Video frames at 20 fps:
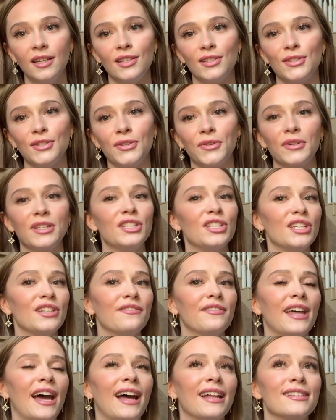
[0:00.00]
to
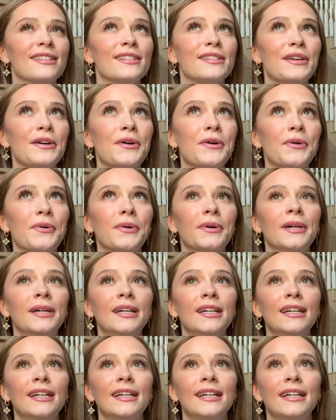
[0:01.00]
achieve that. So
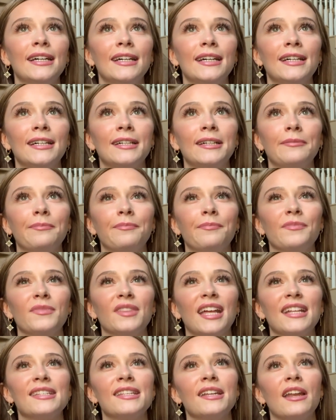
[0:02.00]

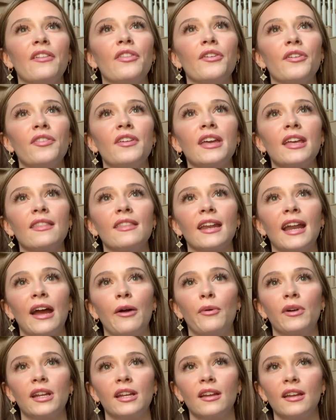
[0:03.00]
that's another thing that I
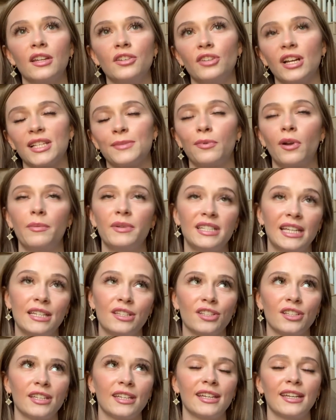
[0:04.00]
want to address
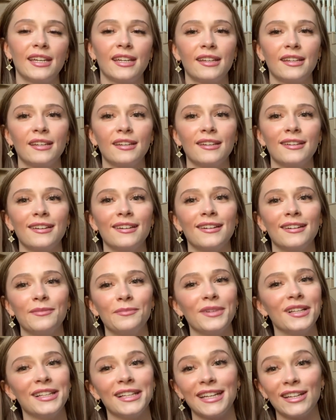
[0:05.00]
potentially in
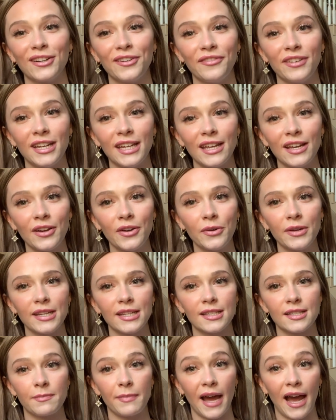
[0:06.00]
a later video,
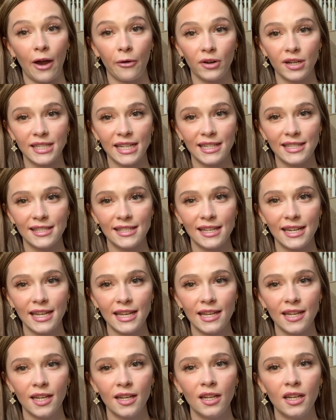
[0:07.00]
is power
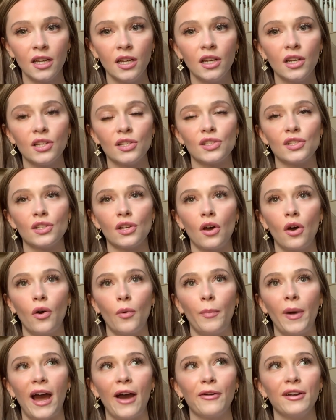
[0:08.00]
density. So
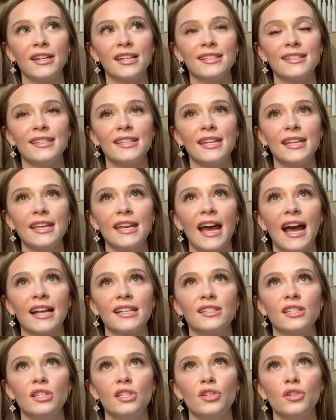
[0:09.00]
power density
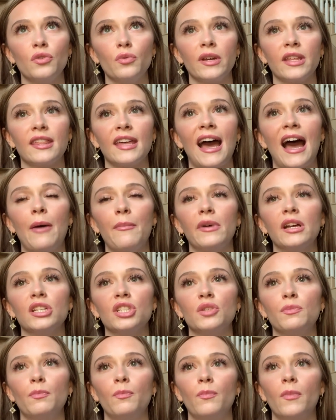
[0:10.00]
has to do with how
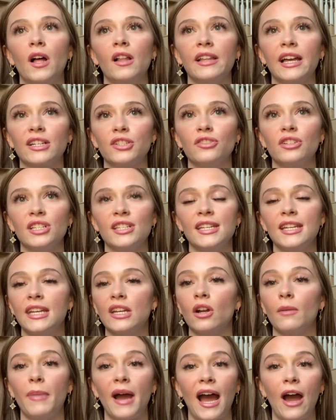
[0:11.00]
much electricity
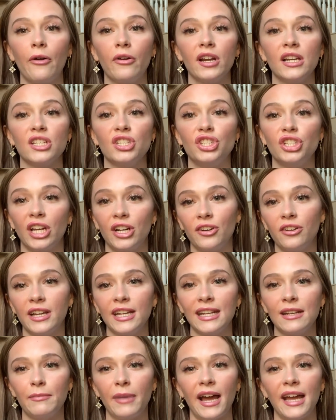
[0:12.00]
or power is
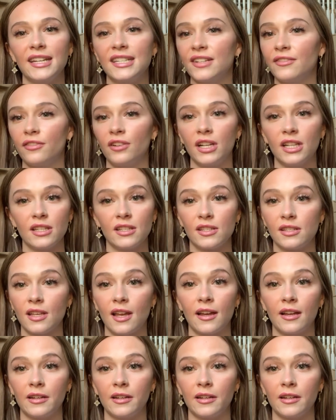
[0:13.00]
generated by different